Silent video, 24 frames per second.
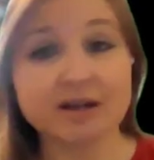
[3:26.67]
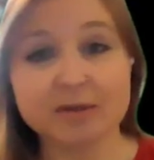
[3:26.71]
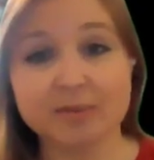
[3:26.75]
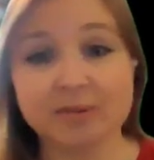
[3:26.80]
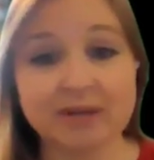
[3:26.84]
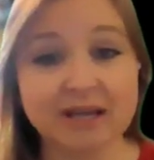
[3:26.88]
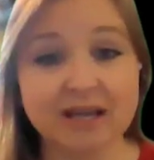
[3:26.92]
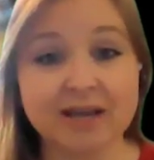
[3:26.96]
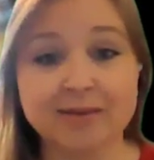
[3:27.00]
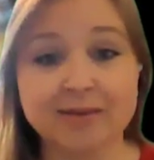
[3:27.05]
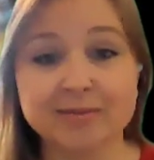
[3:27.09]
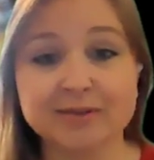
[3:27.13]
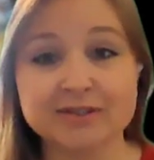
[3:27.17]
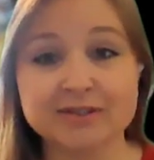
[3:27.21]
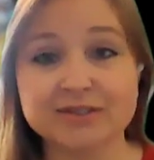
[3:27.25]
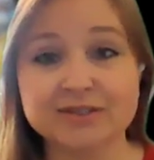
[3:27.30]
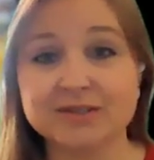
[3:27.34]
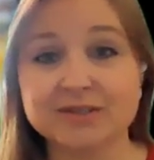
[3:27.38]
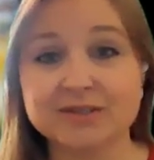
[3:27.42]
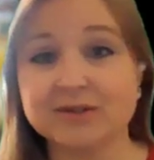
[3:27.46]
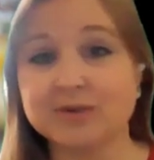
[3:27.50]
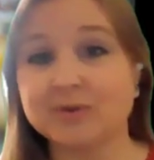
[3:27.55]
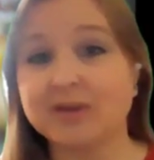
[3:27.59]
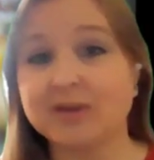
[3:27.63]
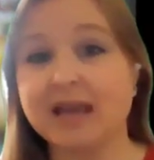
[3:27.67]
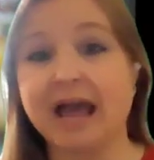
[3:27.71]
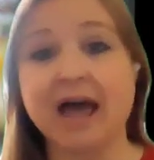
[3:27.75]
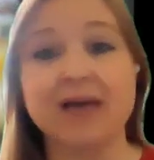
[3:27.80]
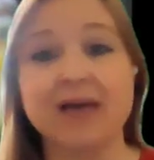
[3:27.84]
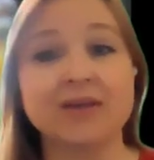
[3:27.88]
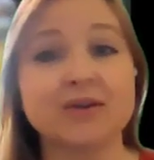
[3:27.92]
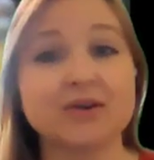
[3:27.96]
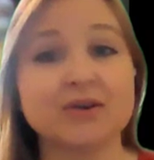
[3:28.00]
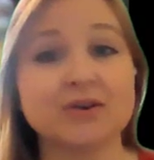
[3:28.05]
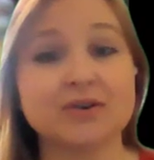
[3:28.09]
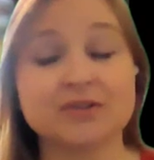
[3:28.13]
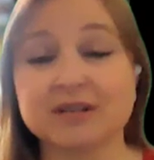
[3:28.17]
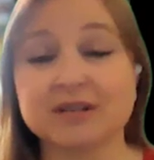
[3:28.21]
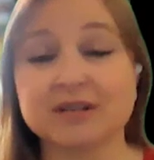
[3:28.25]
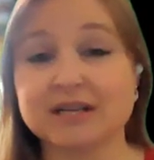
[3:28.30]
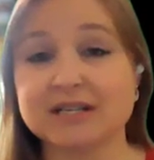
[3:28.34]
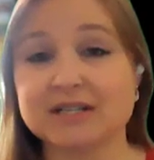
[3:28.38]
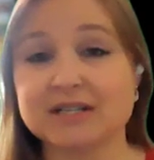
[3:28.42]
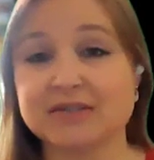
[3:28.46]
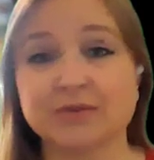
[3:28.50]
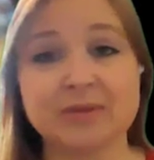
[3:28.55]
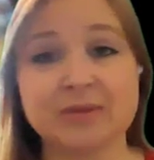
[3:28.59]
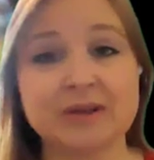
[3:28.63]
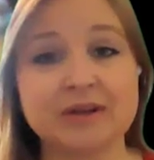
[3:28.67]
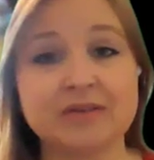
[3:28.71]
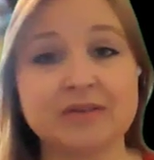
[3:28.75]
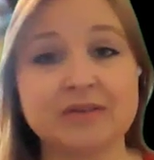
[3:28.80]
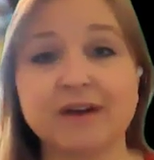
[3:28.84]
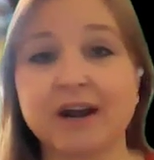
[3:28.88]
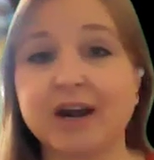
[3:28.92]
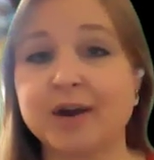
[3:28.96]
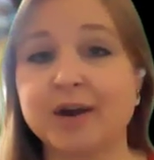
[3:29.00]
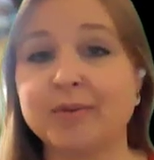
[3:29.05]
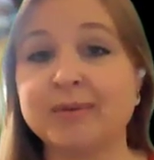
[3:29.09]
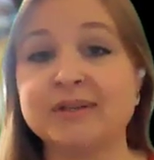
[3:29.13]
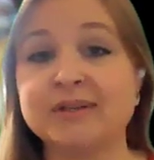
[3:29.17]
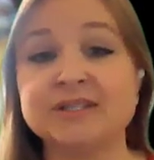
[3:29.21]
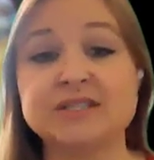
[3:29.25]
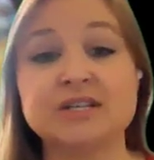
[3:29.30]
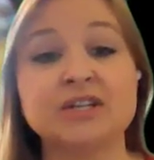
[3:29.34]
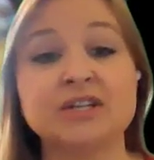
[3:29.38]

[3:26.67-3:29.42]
to be able to gather things from the environment